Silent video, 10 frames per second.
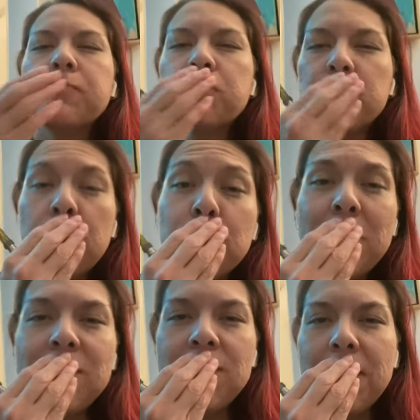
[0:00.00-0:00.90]
That was
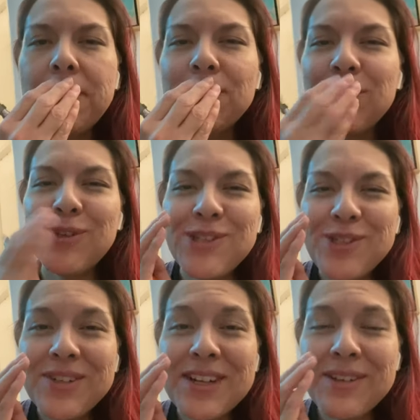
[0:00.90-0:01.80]
pizza turned
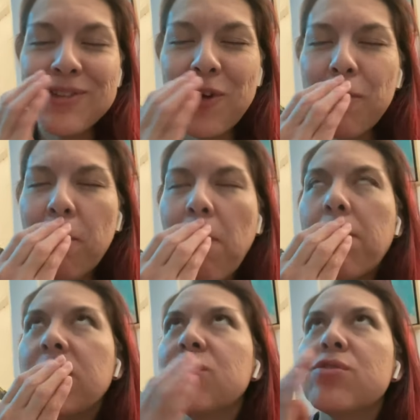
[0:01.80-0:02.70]
into a calzone,
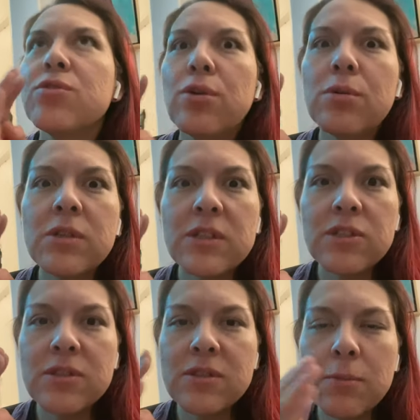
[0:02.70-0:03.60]
but it's so
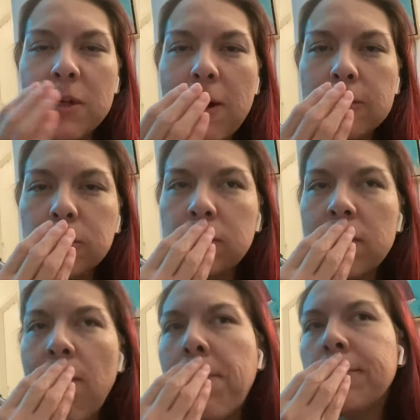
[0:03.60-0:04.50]
delicious. Oh my gosh.
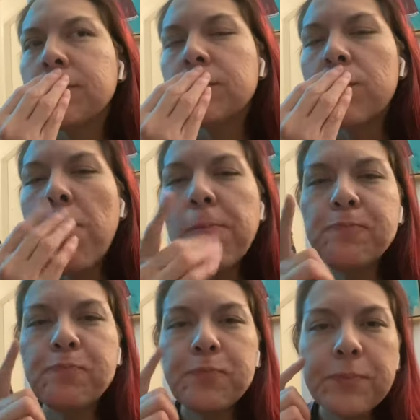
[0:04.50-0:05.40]
Mmm.
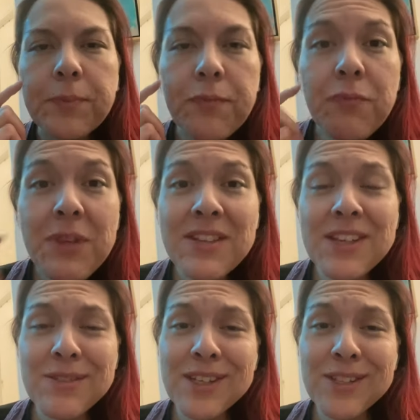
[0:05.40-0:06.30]
It
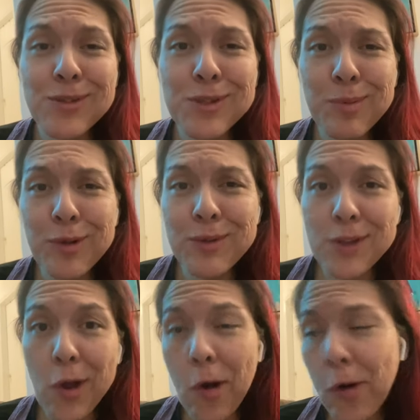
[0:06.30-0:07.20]
sounds like Zusi Poo is
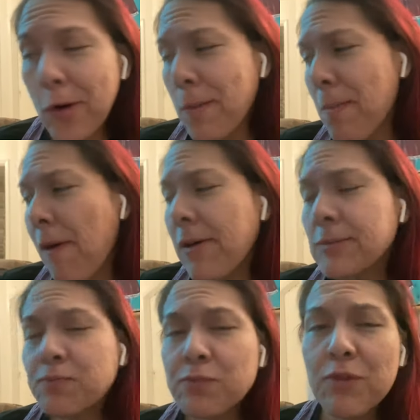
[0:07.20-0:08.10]
home
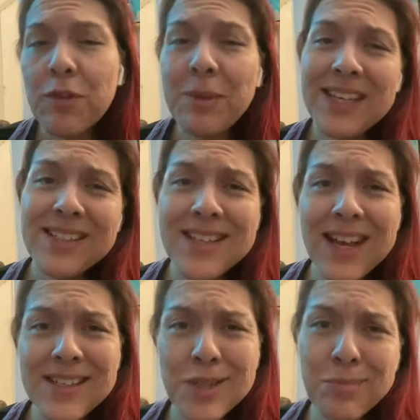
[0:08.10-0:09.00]
from his
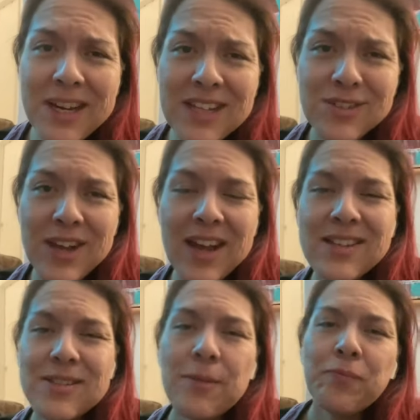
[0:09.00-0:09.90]
escapade, you
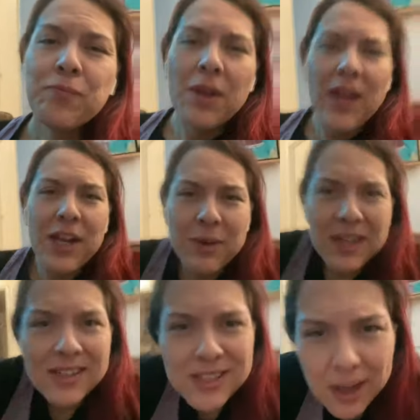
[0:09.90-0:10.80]
guys. Anyone
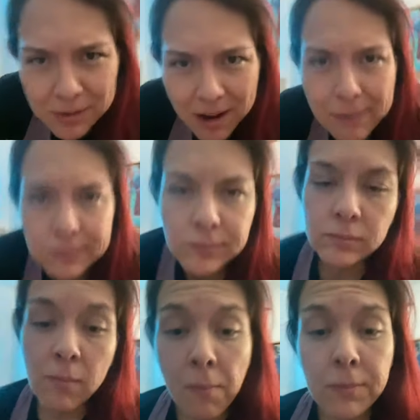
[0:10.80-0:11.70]
got a tomcat?
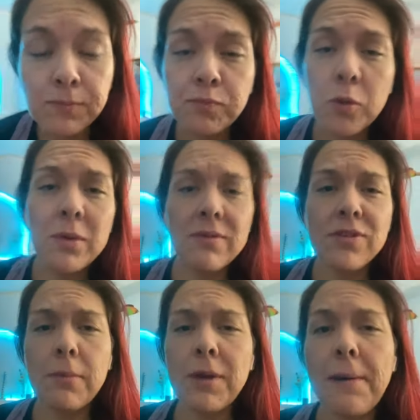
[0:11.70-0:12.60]
We give a
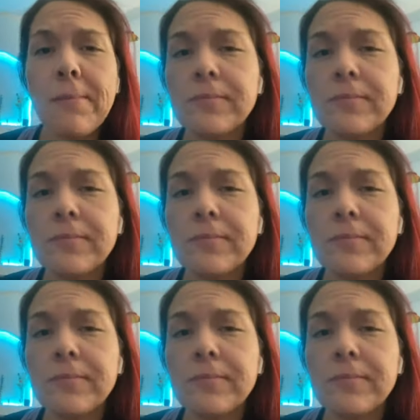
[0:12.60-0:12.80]
tomcat.